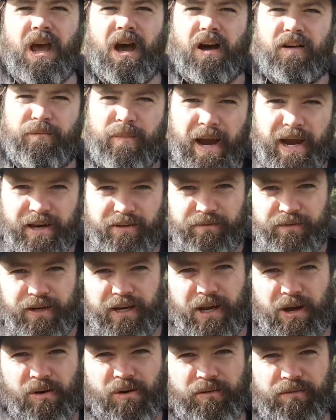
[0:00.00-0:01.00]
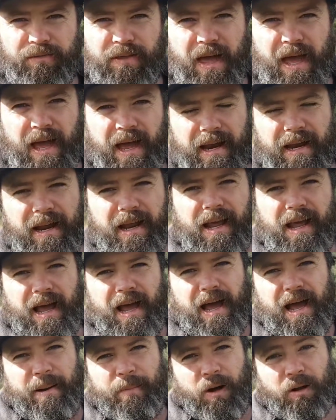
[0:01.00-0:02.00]
I've made a video of that.
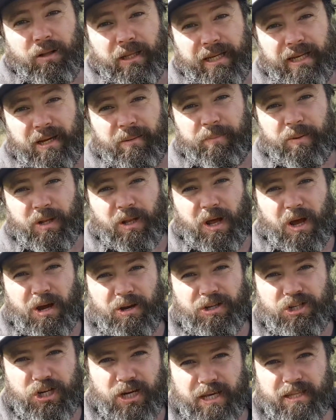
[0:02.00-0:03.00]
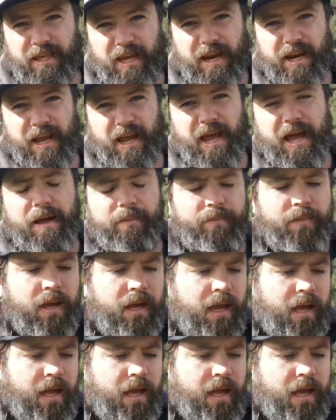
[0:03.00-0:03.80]
I'll link it below, check that out.